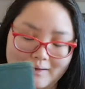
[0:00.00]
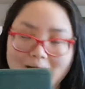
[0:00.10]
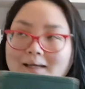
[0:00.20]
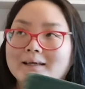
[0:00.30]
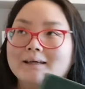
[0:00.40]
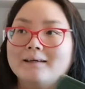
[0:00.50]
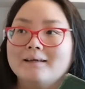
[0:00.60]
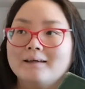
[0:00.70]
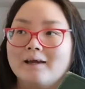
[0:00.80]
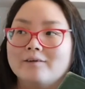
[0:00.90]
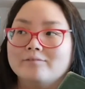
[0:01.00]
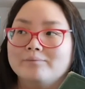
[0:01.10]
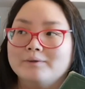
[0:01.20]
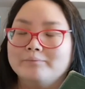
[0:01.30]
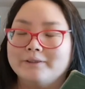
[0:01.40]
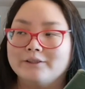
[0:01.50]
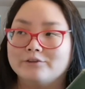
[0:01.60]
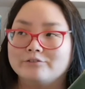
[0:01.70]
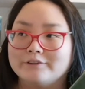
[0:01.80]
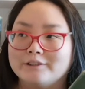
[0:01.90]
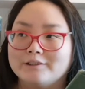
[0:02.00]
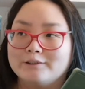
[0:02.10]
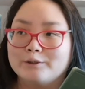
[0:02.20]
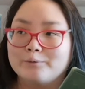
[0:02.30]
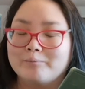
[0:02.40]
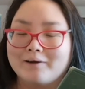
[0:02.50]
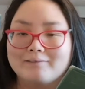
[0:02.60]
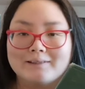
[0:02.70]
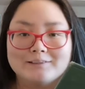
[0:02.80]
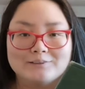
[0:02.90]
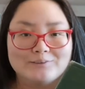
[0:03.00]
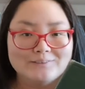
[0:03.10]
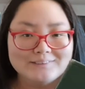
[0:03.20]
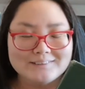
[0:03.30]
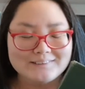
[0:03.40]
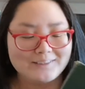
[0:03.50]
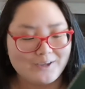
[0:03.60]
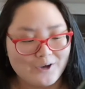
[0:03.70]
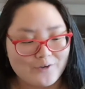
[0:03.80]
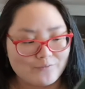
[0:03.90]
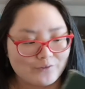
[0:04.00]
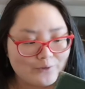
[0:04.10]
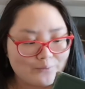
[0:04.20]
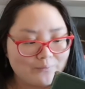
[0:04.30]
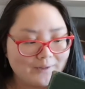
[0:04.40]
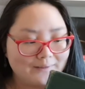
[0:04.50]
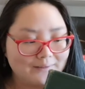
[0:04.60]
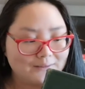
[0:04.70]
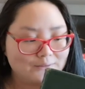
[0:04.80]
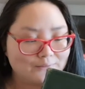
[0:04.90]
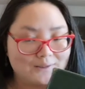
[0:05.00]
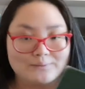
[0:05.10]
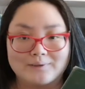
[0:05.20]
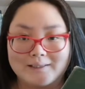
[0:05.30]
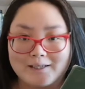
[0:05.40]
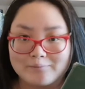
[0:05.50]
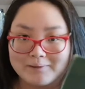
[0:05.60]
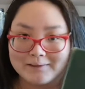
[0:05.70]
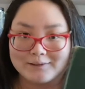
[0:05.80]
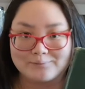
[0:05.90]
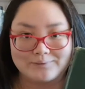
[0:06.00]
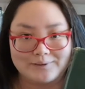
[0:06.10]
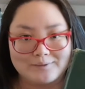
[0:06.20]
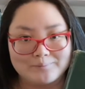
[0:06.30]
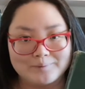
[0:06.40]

I have been meaning to read Paradise Lost for a while, and so that's why I picked this one up.